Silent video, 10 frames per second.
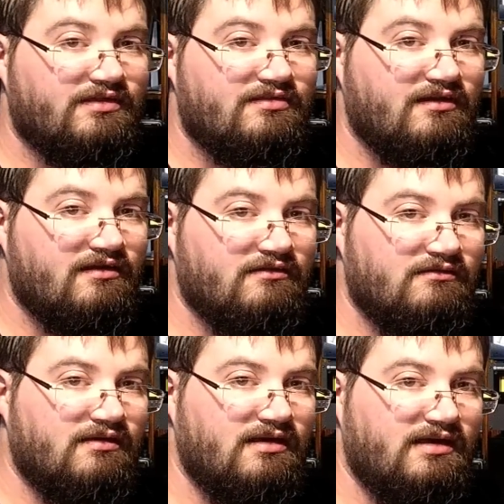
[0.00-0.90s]
there's
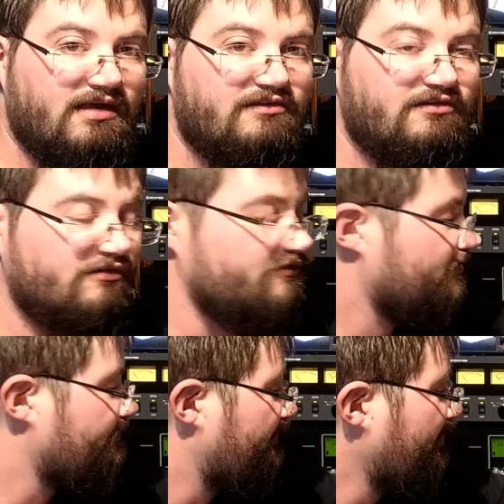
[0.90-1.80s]
no uh, issues
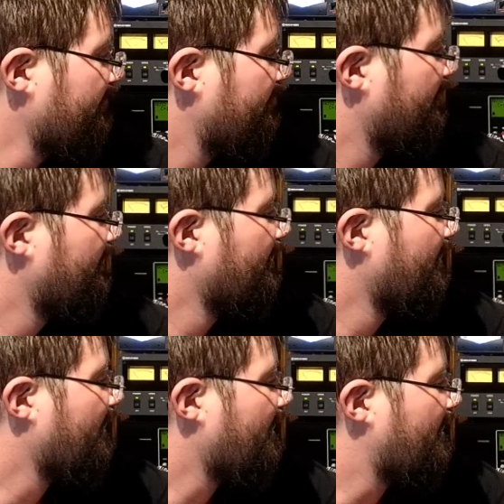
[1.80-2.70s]
caused by that.
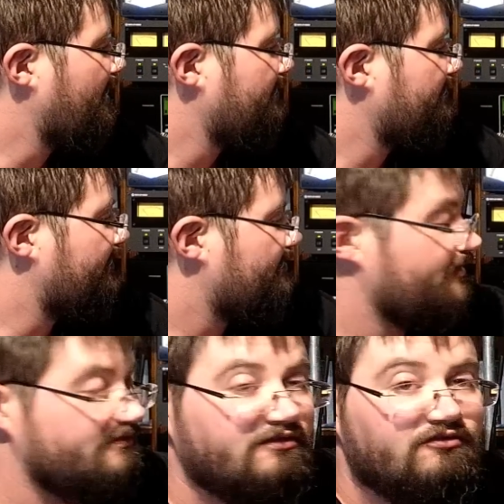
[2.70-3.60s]
And they're
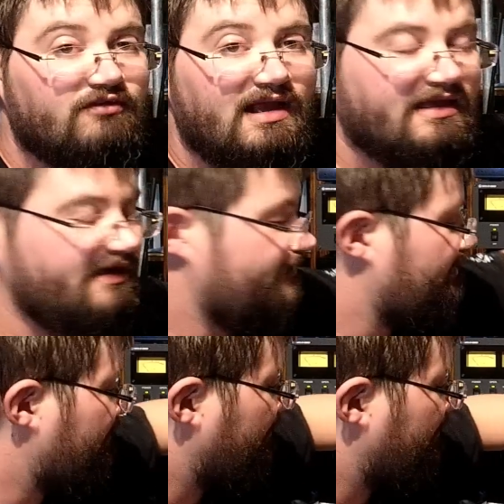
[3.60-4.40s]
set to track each other.